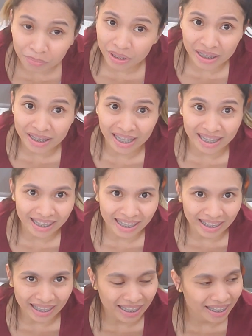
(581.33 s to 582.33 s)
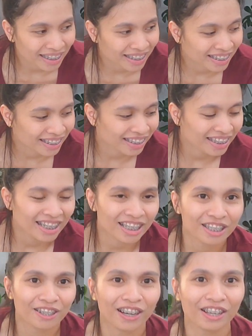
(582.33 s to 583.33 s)
aesthetically.
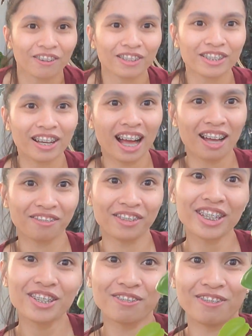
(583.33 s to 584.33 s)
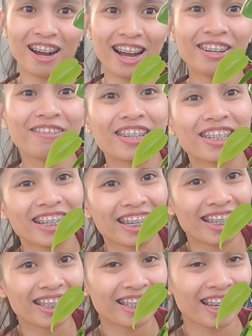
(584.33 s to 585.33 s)
So I also have this one, which
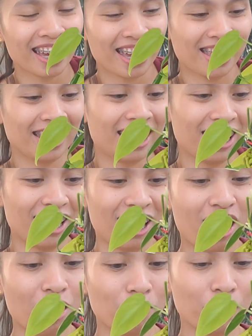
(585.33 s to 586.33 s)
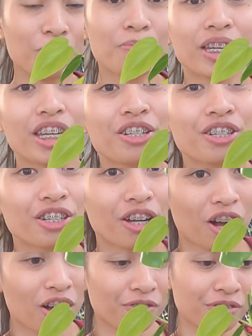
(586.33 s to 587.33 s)
is the combination
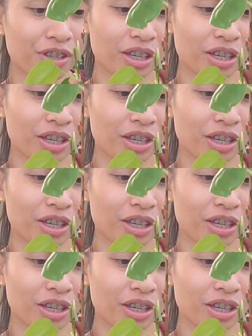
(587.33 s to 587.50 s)
of